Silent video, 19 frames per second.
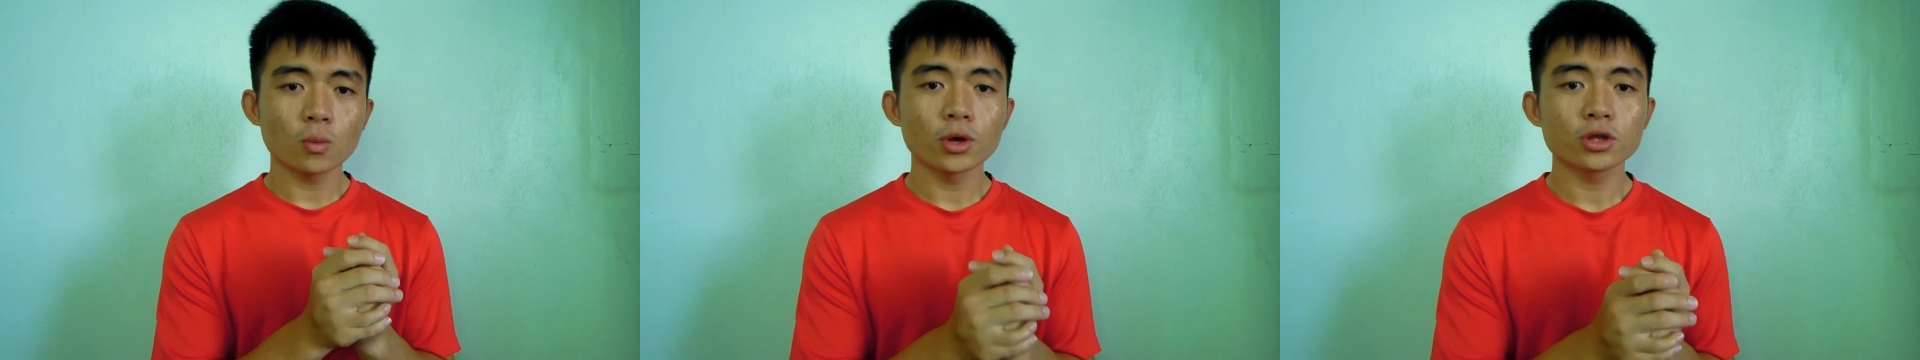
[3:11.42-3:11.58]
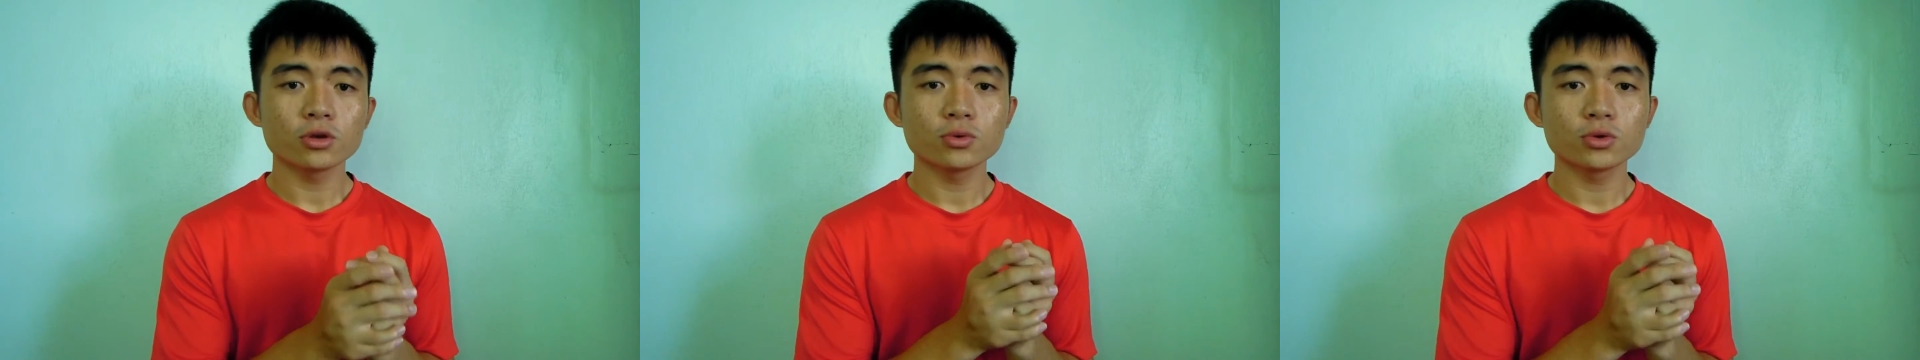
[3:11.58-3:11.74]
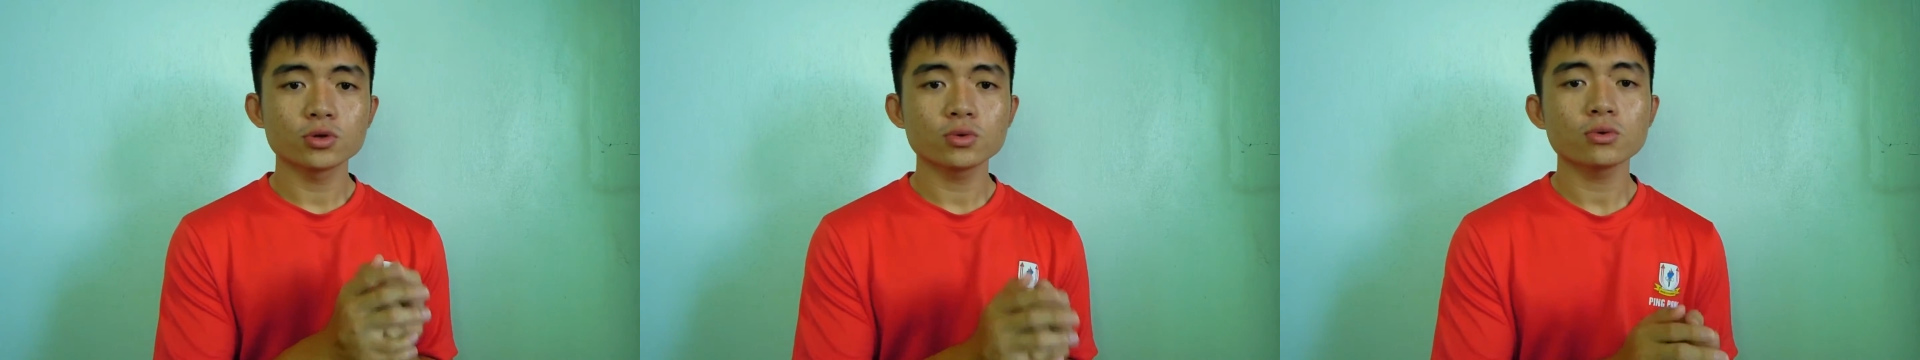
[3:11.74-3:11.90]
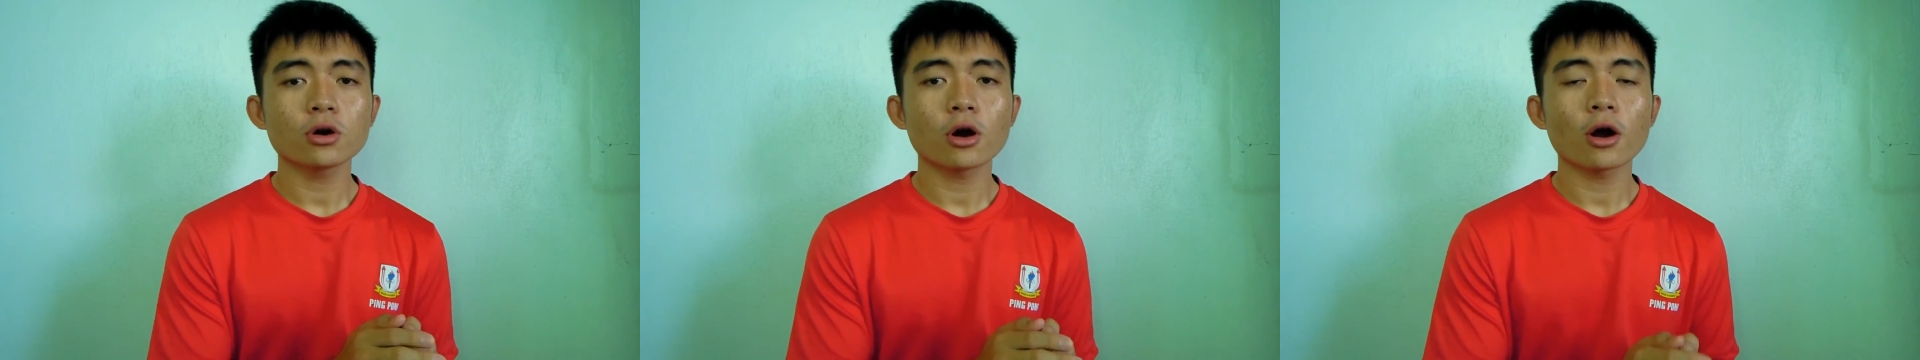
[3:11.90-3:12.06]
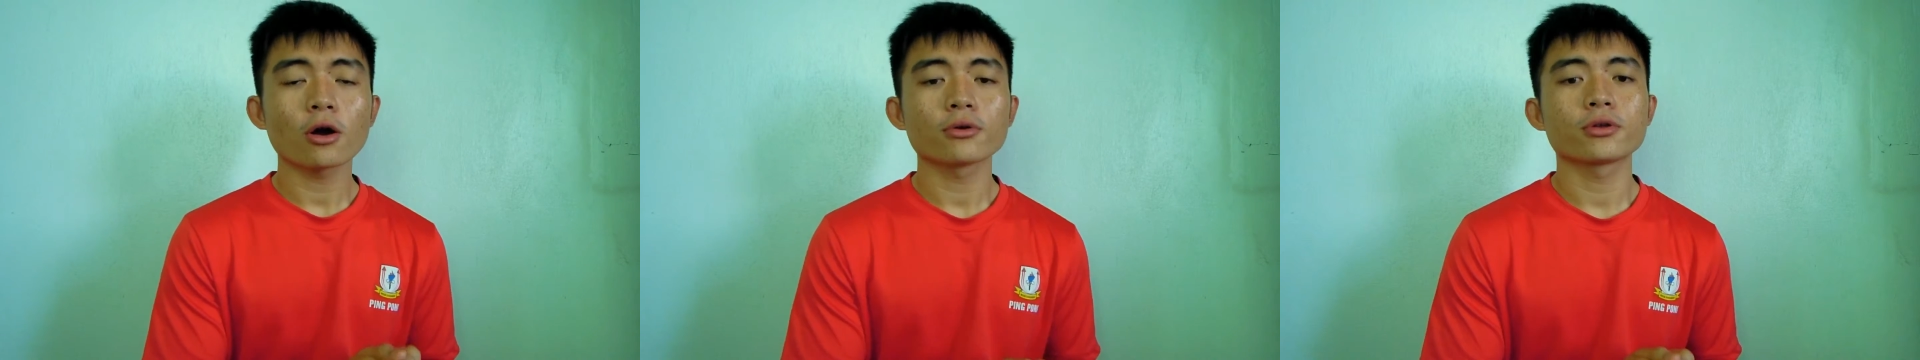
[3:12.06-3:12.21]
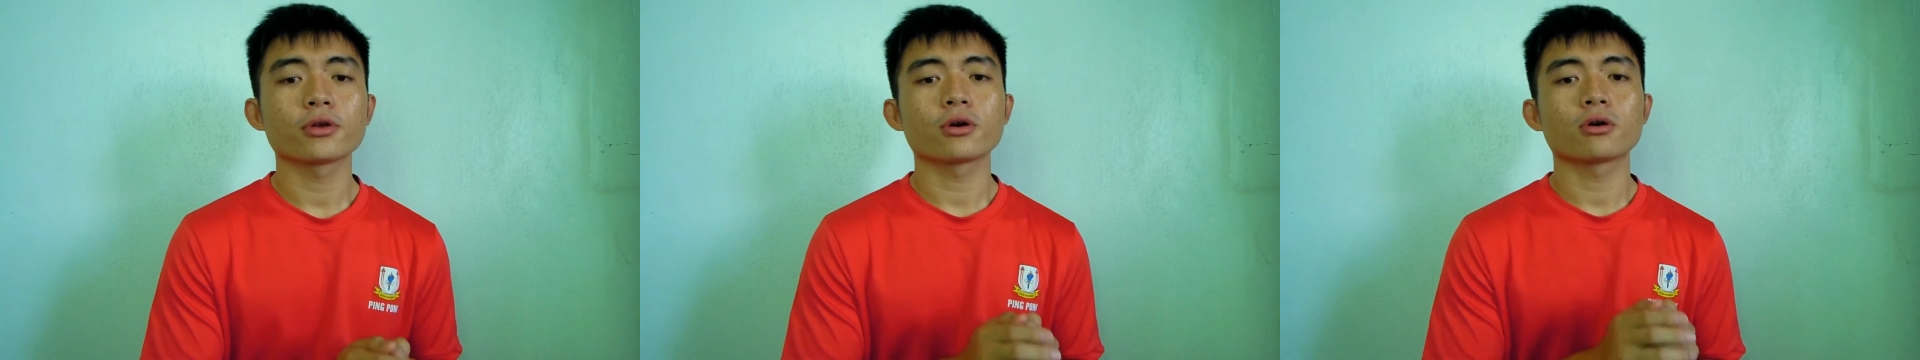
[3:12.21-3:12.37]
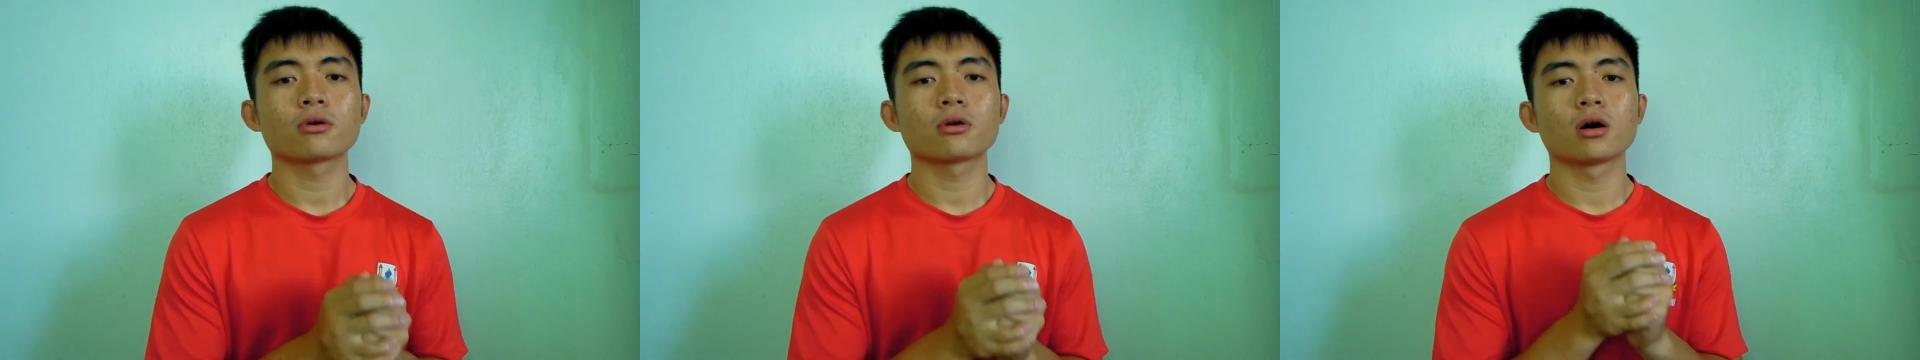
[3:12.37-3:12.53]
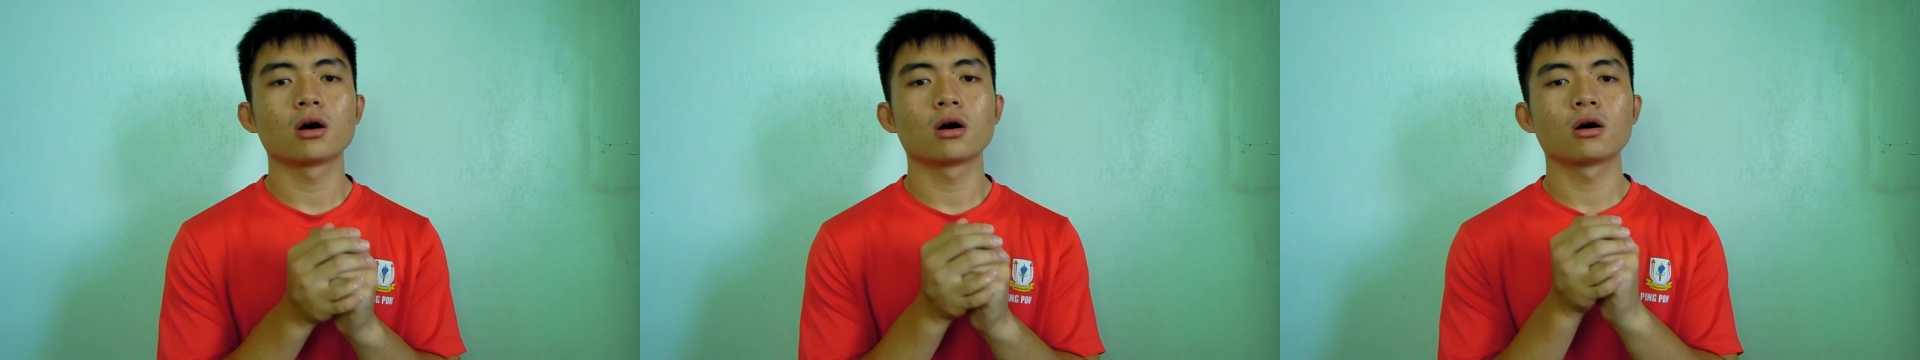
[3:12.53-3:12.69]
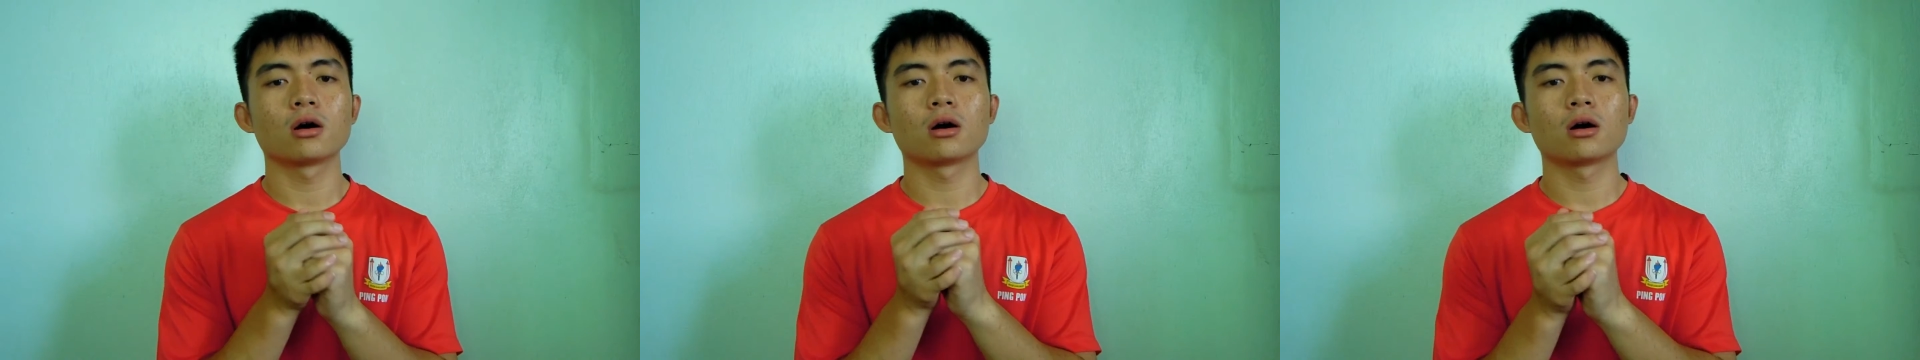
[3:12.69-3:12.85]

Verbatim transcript: when you do cardio,